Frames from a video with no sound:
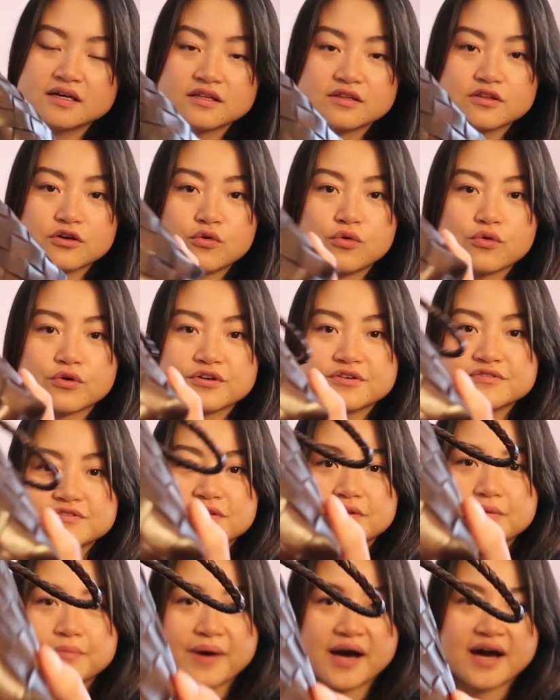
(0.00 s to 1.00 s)
The corners
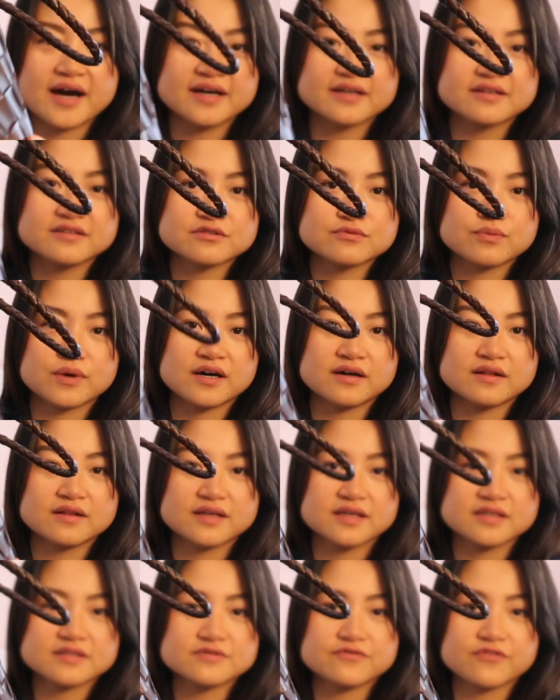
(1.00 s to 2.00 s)
of the bag as well
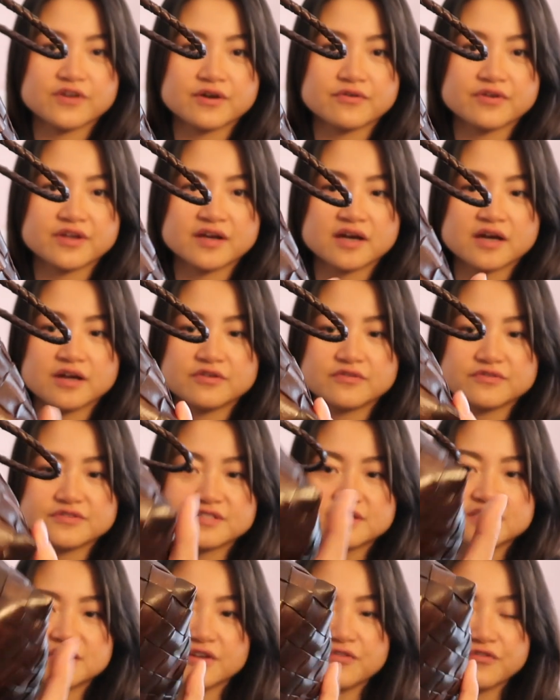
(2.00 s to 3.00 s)
is very kind of
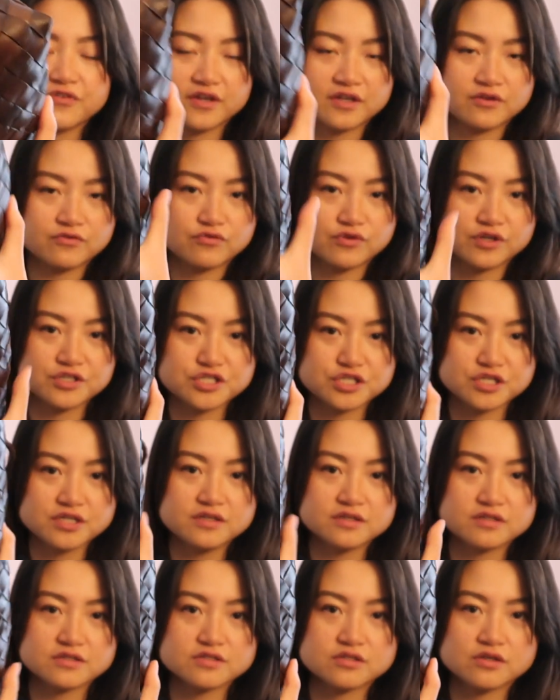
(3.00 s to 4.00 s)
stiff and
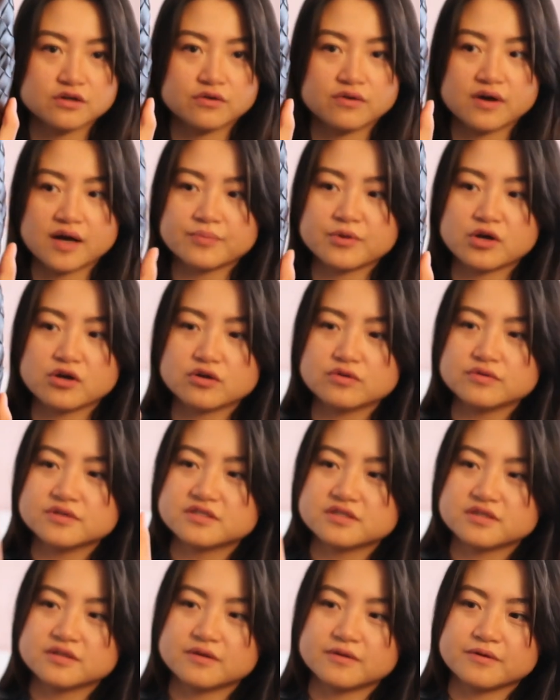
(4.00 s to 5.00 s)
rigid, so I'm not going
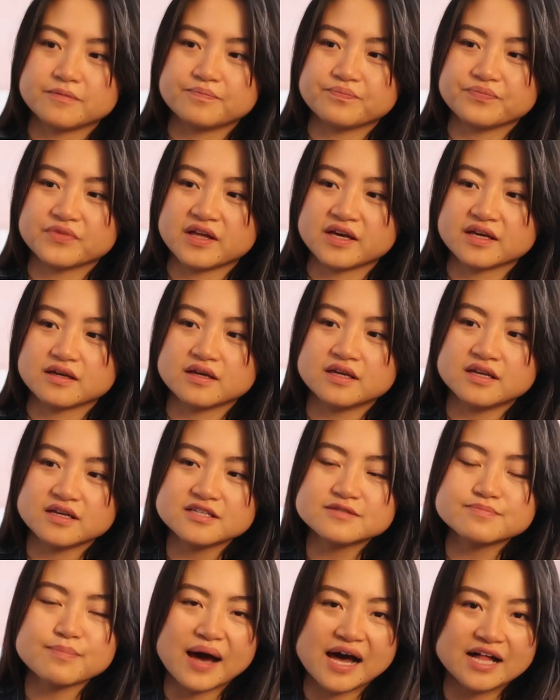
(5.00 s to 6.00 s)
to, like, it
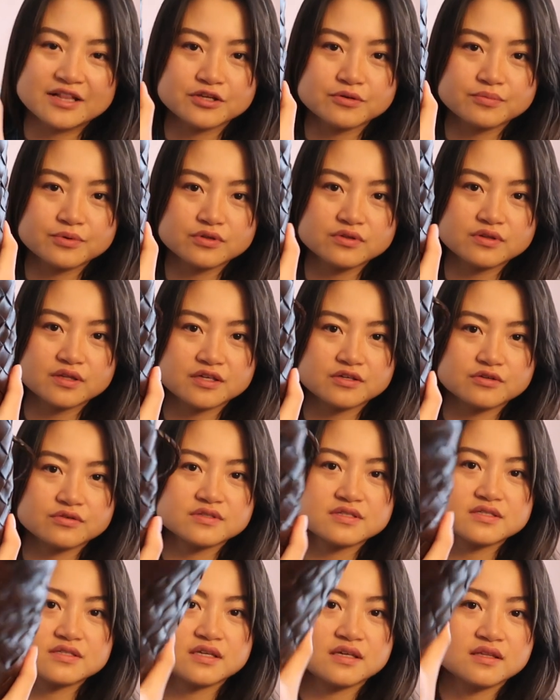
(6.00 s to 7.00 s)
is malleable, like you
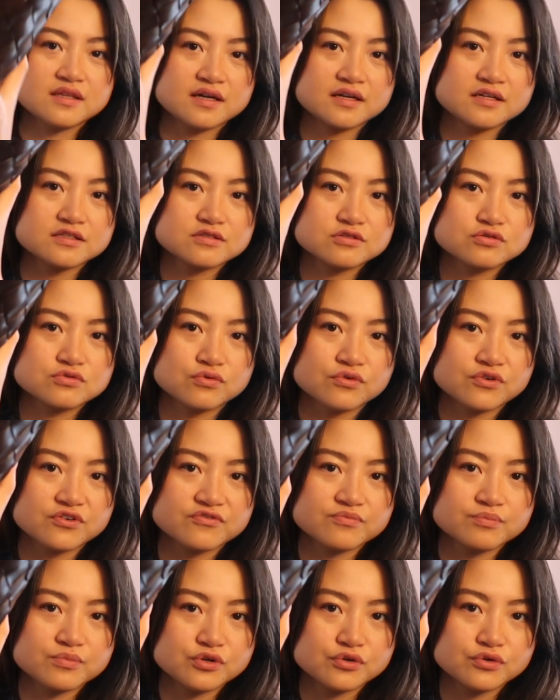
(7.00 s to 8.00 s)
can see that it sort
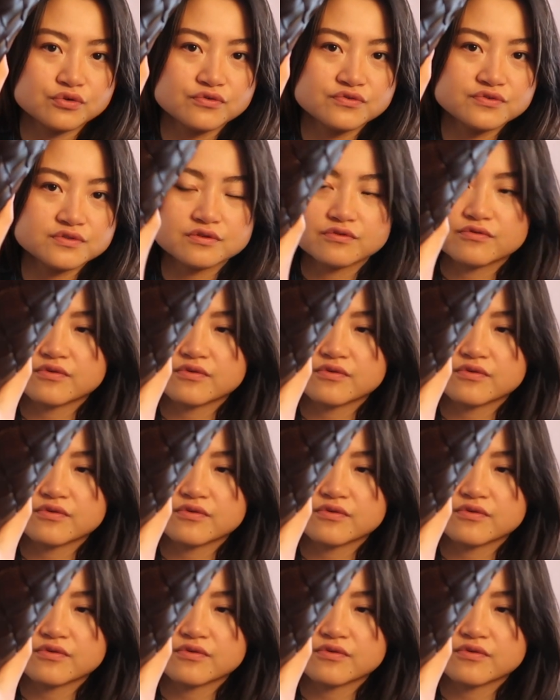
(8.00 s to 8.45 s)
of moves